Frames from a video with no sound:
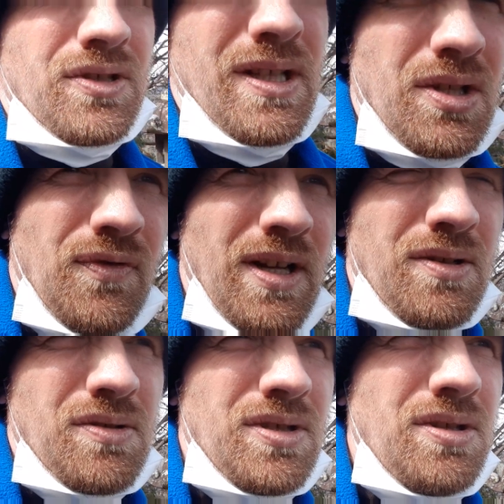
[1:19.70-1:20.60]
seen those
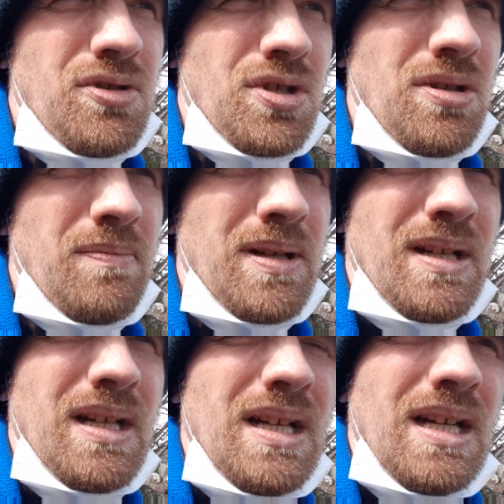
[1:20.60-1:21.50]
videos on YouTube.
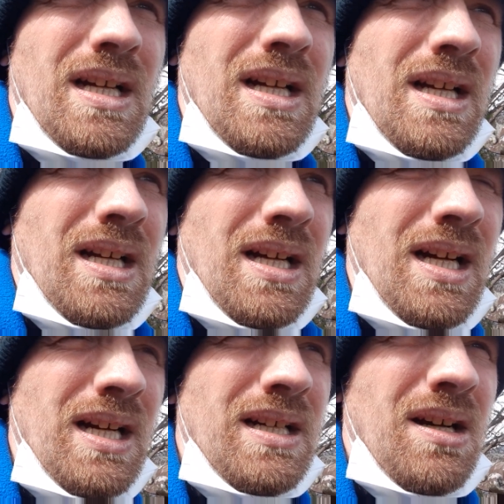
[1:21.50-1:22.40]

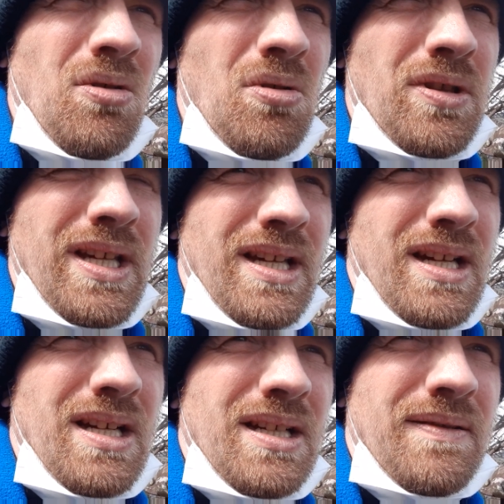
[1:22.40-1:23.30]
Or
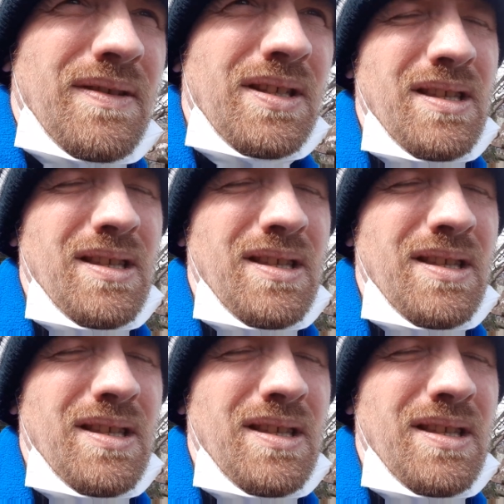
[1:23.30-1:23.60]
the